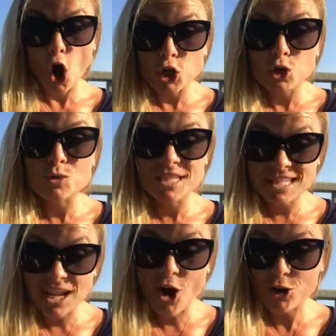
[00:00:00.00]
Are you
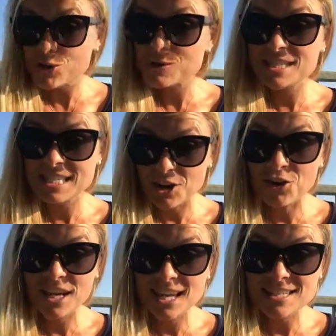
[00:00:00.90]

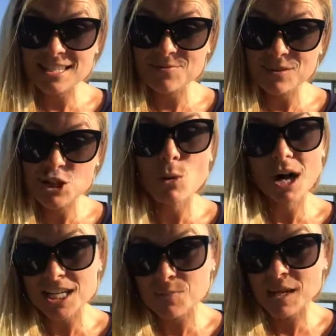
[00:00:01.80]
serious? So
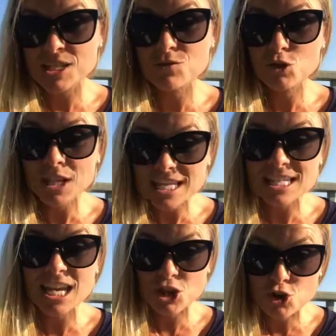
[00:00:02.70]
husbands, if you're
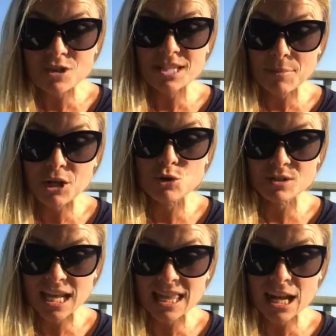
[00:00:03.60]
listening and you're somebody
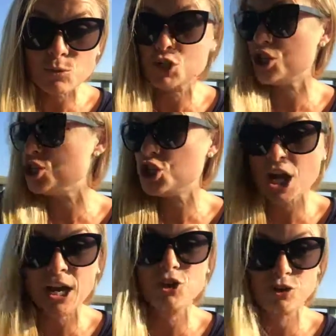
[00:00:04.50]
who said that, I want you to
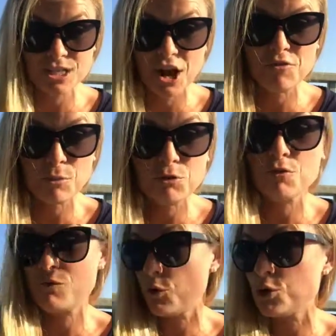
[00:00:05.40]
check yourself
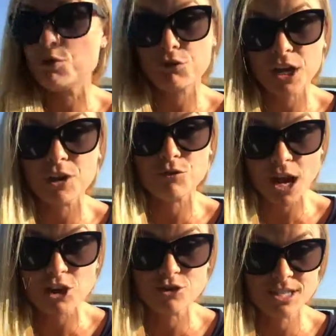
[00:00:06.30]
before you freaking
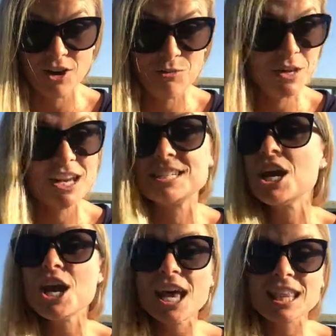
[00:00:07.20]
wreck yourself. Because,
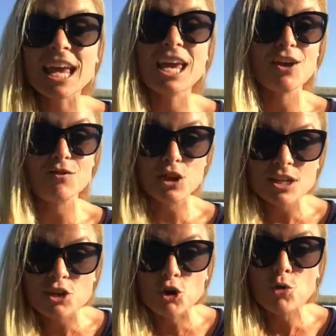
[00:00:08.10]
like, if
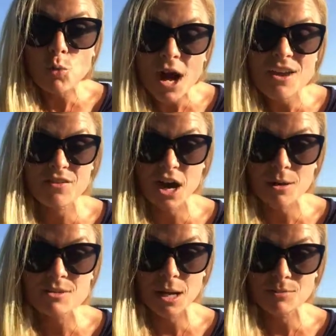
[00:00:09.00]
your wife
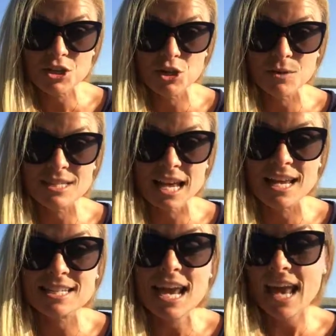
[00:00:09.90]
comes up to you and
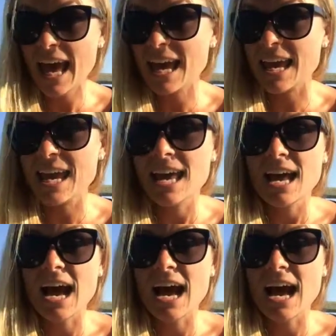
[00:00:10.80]
says, hey,